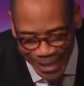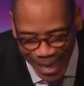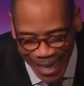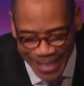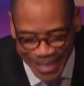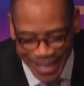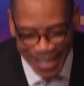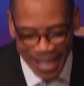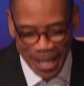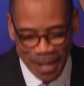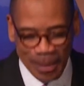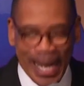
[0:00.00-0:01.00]
or not.
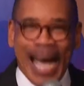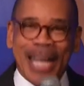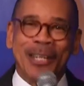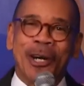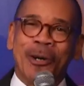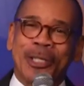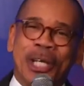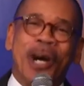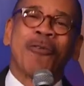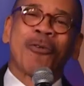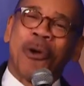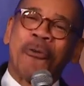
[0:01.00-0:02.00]
But I know
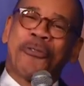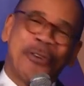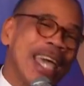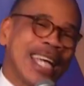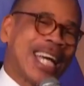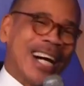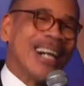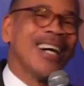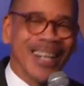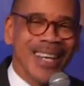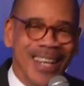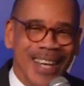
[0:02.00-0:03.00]
Jehovah
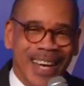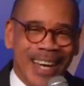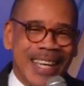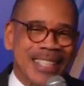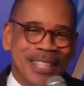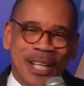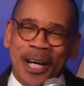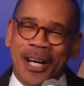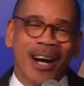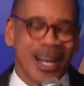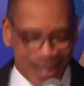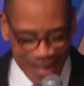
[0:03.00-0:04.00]
Rophika, he's the
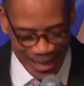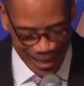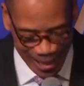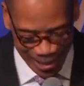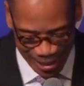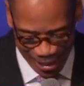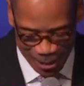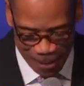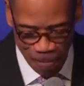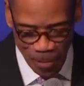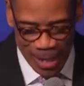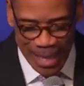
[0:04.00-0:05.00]
God that healeth.
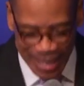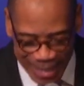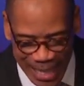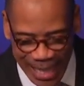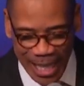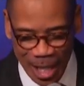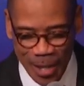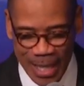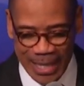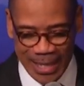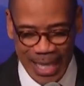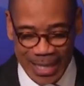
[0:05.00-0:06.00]
See here,
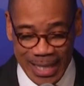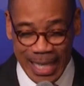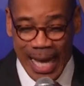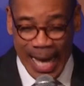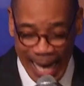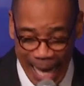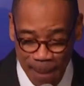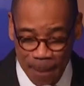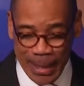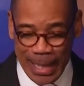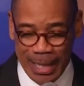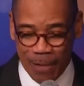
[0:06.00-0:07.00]
he says the
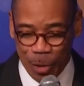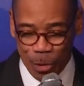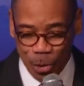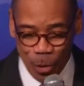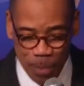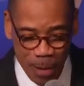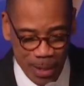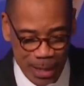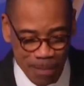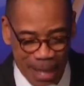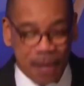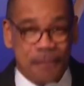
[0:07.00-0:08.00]
happening of the Spirit
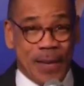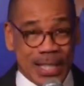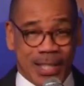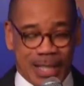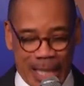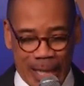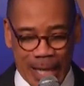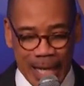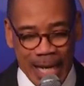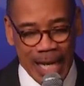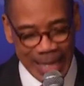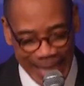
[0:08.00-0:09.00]
is manifesting
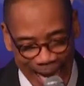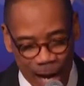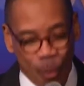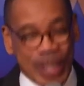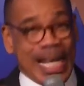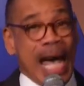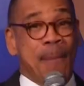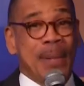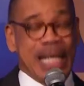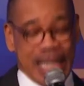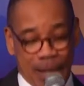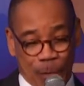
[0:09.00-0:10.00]
now. What's
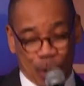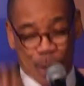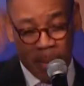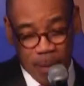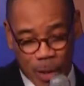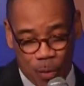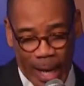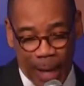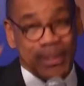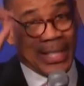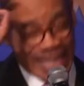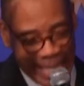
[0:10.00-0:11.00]
happening in the spirit
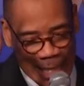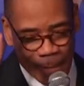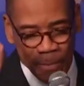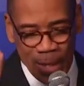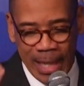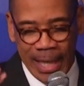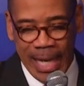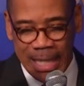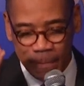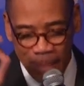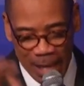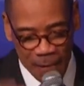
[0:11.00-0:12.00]
realm, see,
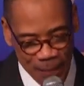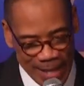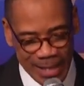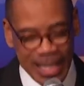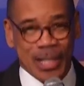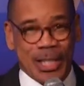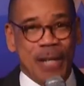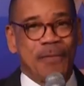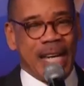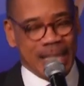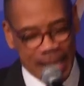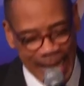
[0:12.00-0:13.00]
is manifesting
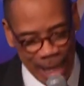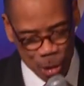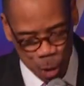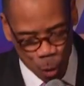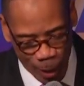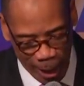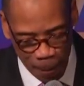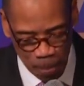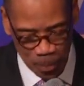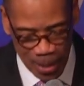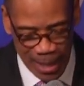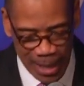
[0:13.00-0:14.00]
itself in the natural
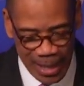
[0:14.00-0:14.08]
realm.